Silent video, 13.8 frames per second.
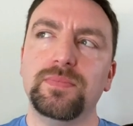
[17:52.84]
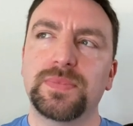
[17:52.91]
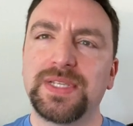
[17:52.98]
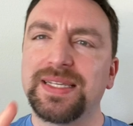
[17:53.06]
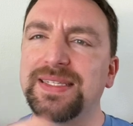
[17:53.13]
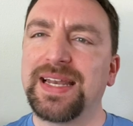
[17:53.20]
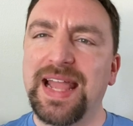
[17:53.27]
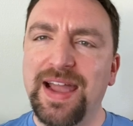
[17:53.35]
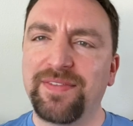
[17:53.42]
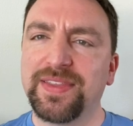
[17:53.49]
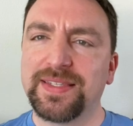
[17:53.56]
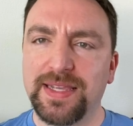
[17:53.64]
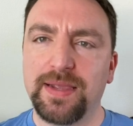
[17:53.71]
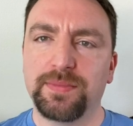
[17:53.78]
doesn't have
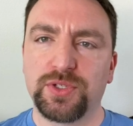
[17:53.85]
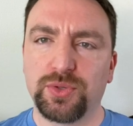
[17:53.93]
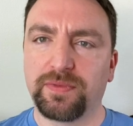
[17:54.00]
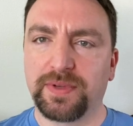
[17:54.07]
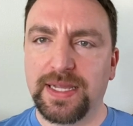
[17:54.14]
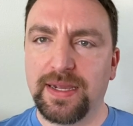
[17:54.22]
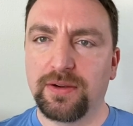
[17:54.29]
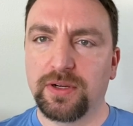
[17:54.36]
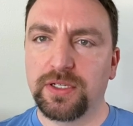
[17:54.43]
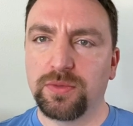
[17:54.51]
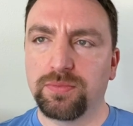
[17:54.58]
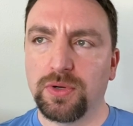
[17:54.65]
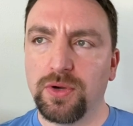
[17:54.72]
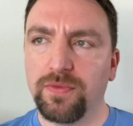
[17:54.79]
the same sort of character
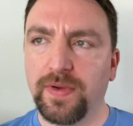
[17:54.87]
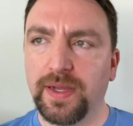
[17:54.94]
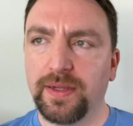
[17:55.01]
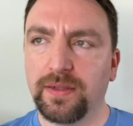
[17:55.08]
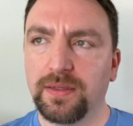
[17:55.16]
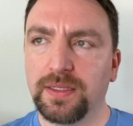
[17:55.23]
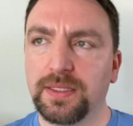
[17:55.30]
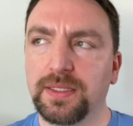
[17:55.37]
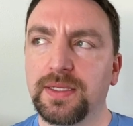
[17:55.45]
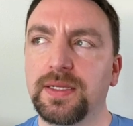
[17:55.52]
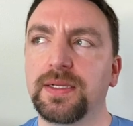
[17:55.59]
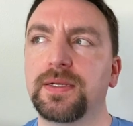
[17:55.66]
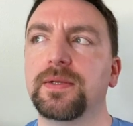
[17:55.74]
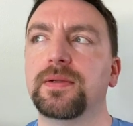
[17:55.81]
profile
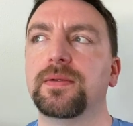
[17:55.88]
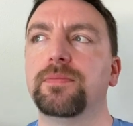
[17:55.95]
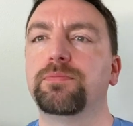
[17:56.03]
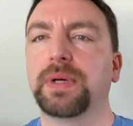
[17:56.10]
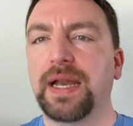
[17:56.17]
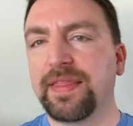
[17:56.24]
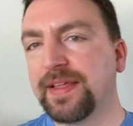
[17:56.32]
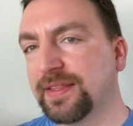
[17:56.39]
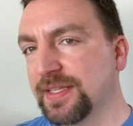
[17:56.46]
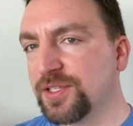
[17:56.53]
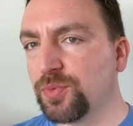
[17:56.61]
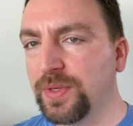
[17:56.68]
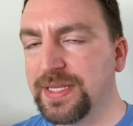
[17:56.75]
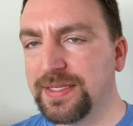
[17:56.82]
but I think
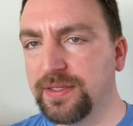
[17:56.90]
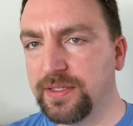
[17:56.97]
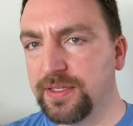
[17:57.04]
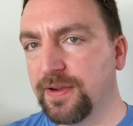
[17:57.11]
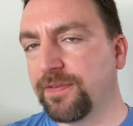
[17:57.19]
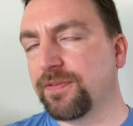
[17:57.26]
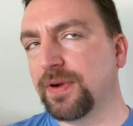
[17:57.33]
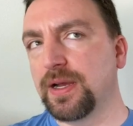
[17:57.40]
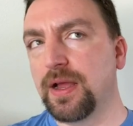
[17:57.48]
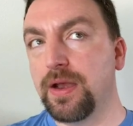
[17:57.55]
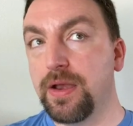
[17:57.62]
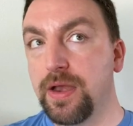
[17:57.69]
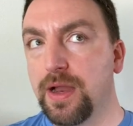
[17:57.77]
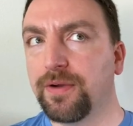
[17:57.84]
this one is different
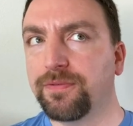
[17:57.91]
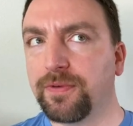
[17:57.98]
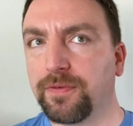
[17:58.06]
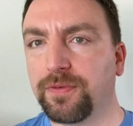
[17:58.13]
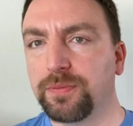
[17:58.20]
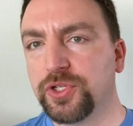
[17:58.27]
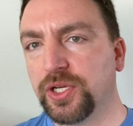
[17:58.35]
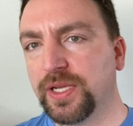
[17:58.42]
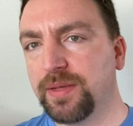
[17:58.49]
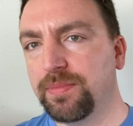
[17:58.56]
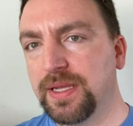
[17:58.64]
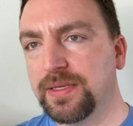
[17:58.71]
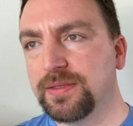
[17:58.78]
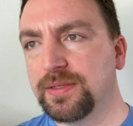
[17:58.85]
enough from Shuggie
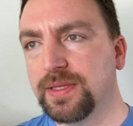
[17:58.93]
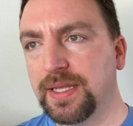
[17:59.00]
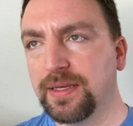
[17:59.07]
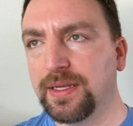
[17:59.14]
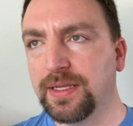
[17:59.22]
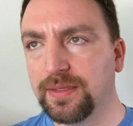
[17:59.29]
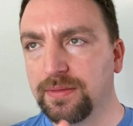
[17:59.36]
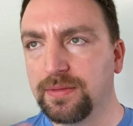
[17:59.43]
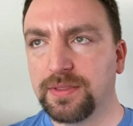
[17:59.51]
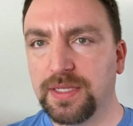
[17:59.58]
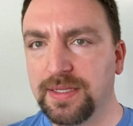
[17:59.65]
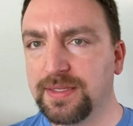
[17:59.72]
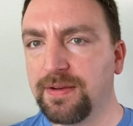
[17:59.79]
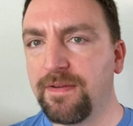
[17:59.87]
Bain that it
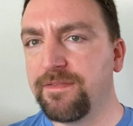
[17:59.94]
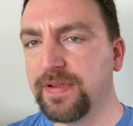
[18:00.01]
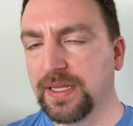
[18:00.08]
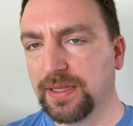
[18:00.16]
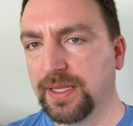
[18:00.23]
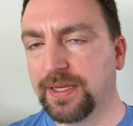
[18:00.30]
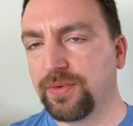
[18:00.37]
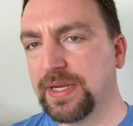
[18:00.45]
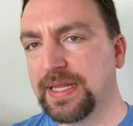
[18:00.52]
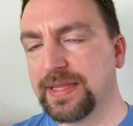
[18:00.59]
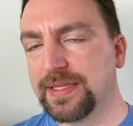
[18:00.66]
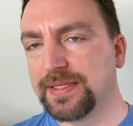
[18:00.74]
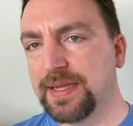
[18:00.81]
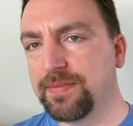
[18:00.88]
doesn't feel like reading
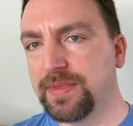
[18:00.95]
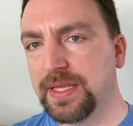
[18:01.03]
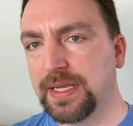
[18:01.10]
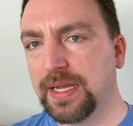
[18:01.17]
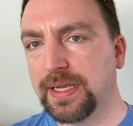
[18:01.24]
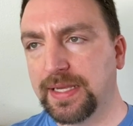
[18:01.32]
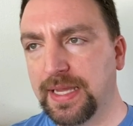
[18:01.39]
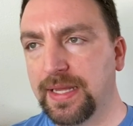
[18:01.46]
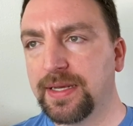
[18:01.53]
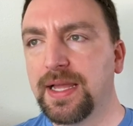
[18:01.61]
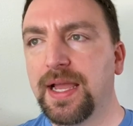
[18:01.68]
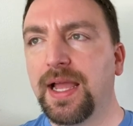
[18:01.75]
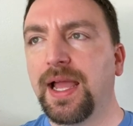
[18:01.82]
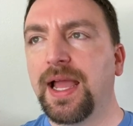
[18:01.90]
the same thing
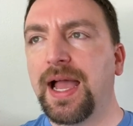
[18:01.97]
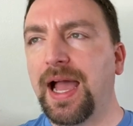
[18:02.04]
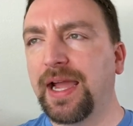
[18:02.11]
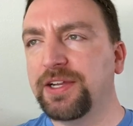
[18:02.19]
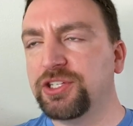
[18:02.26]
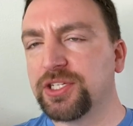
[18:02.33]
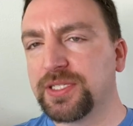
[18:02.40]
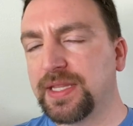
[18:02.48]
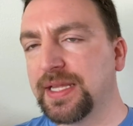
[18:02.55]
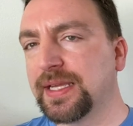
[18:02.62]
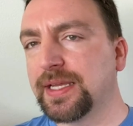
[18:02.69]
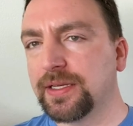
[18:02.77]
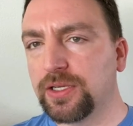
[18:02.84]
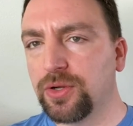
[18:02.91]
again. I just
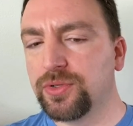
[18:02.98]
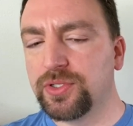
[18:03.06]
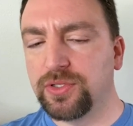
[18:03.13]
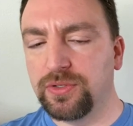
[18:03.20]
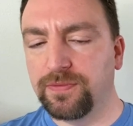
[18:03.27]
think it goes too